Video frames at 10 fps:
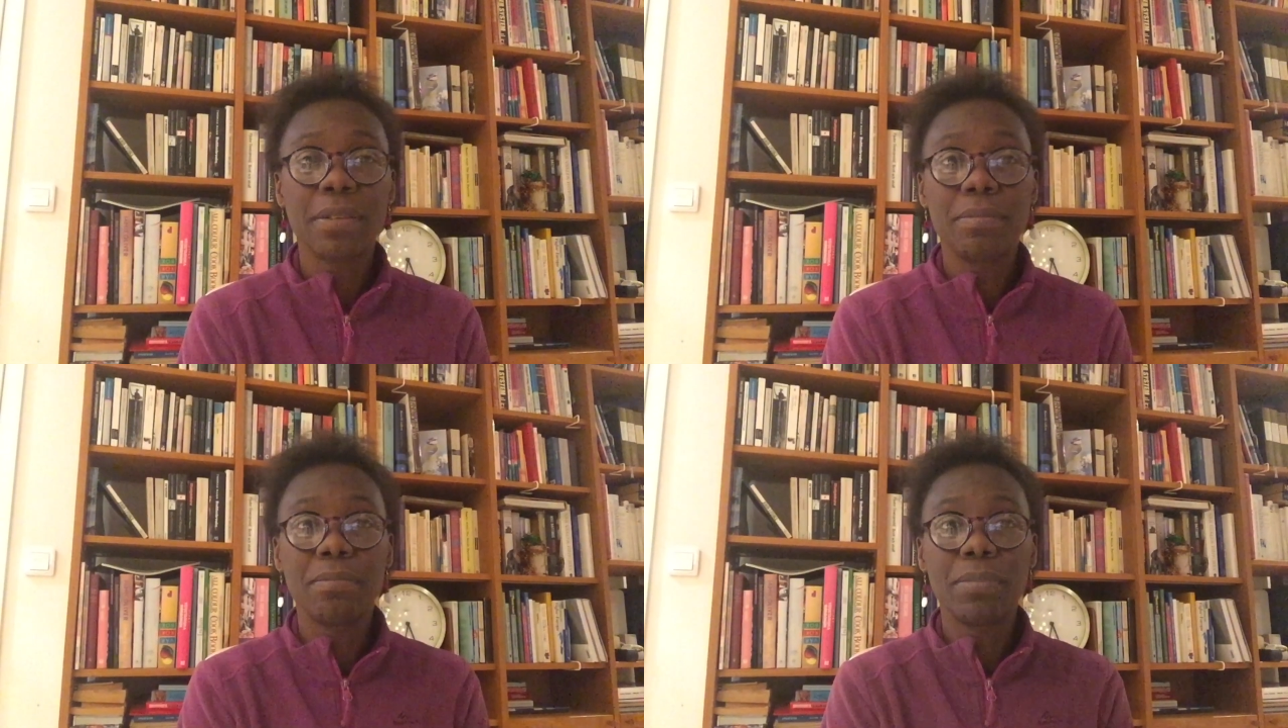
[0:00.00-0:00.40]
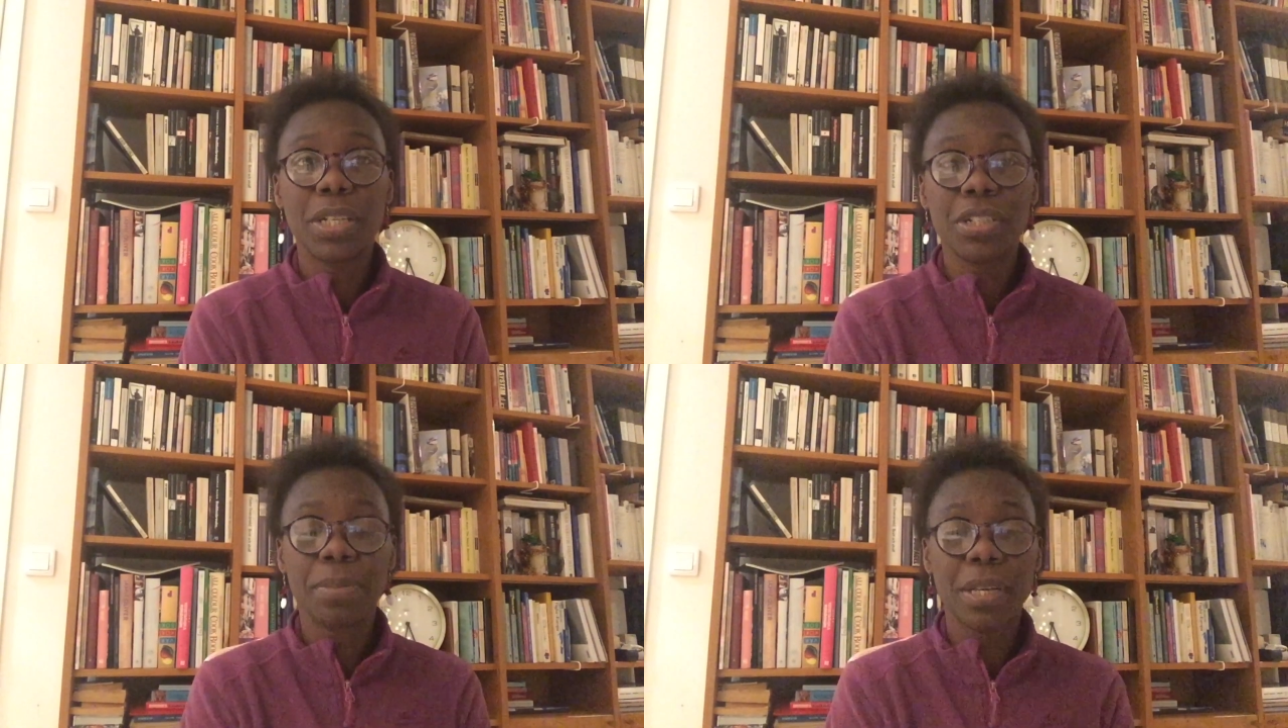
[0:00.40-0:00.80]

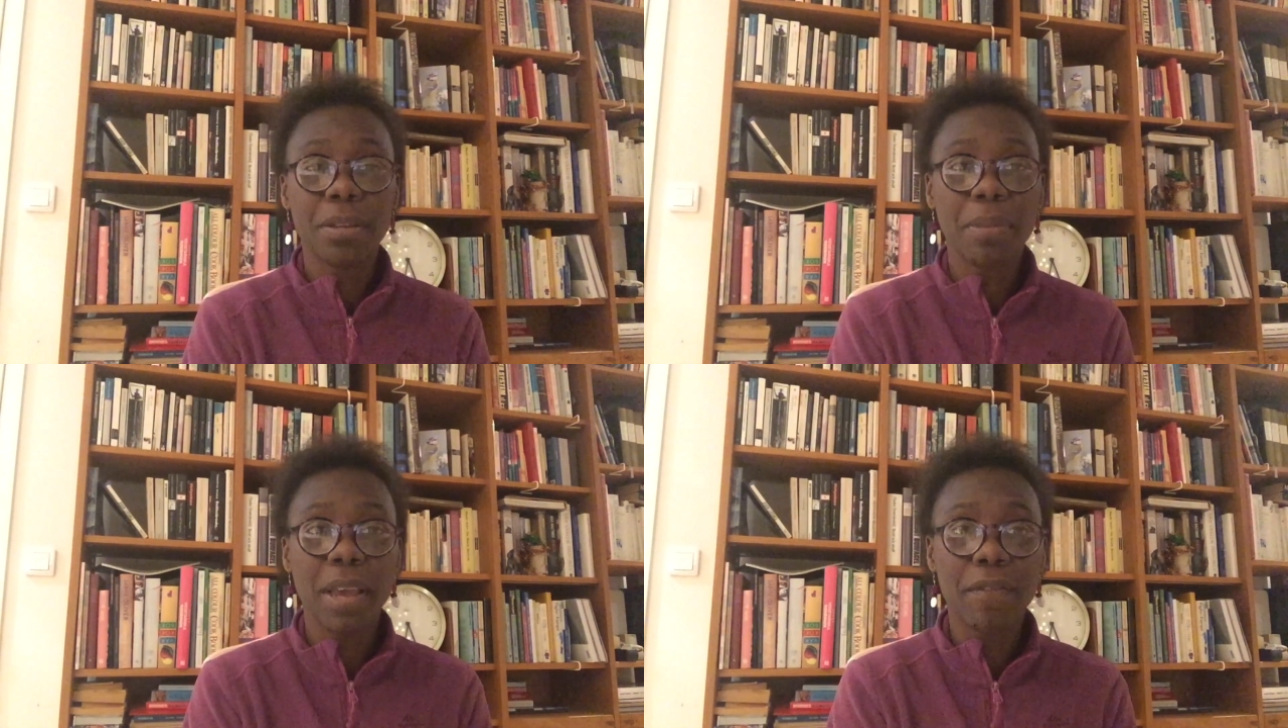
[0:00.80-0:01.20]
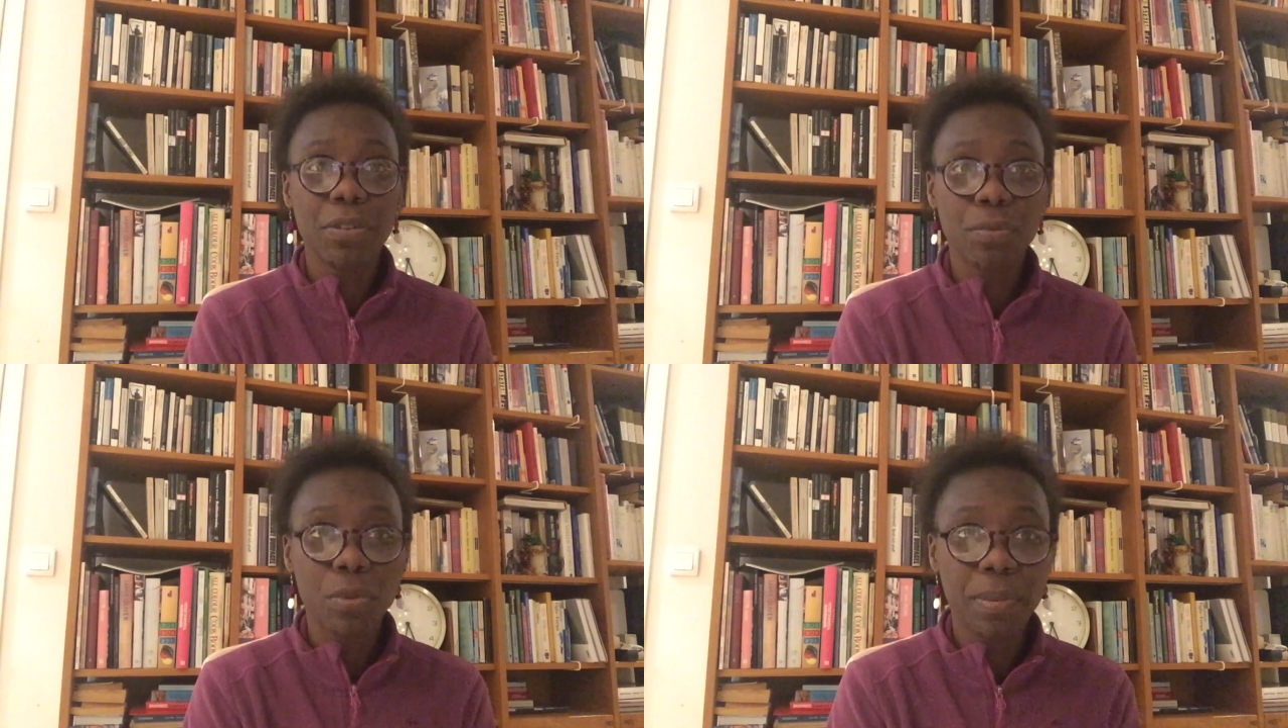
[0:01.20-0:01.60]
much about the
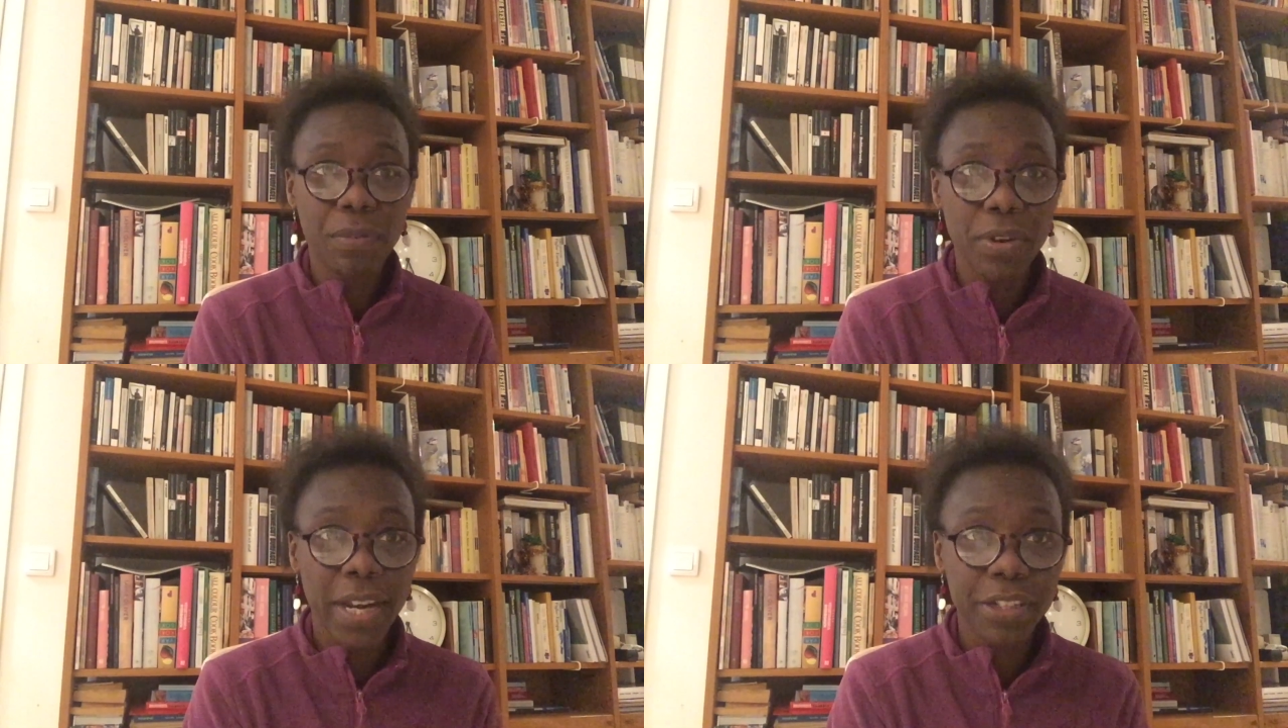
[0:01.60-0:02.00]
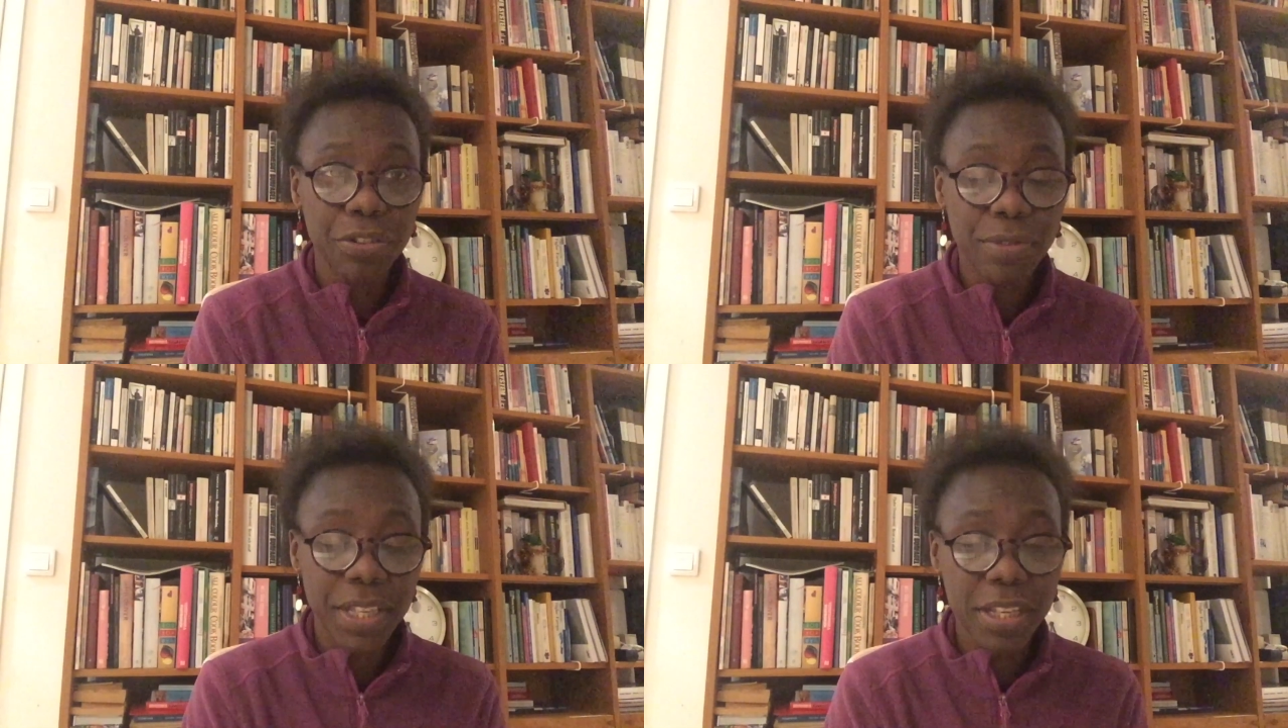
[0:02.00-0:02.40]
Biafran War before I actually
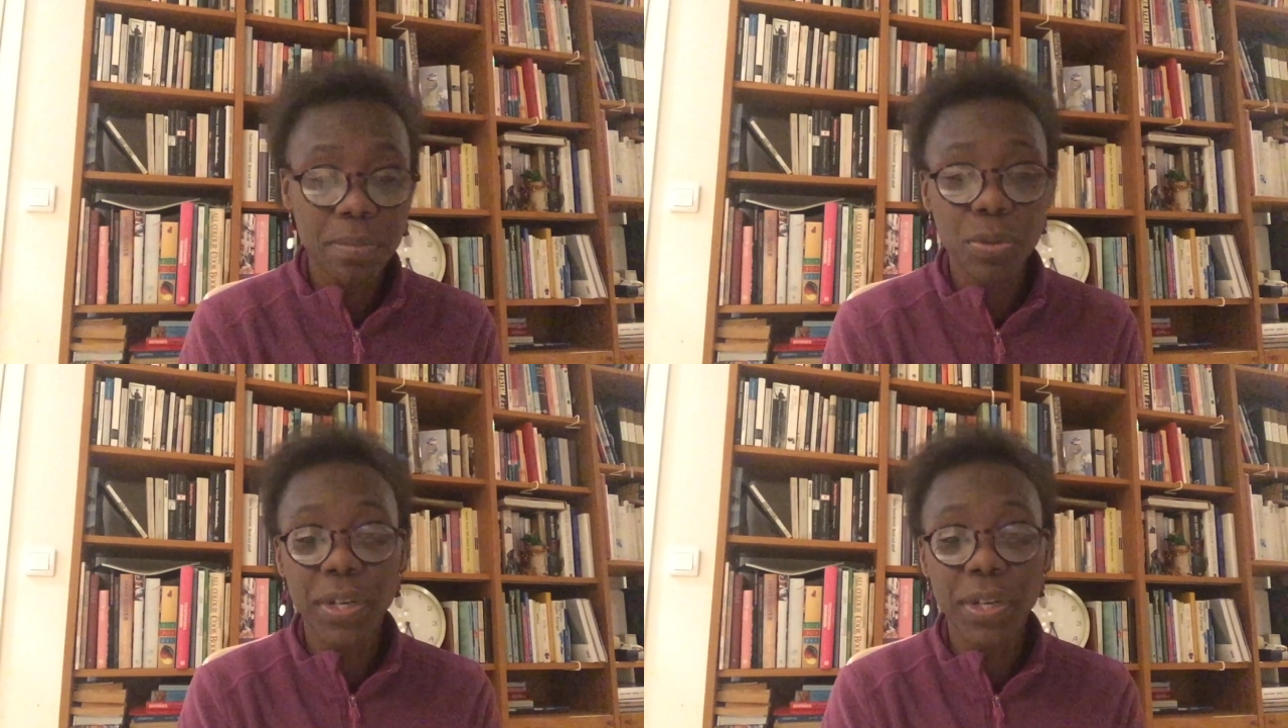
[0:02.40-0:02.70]
read this book,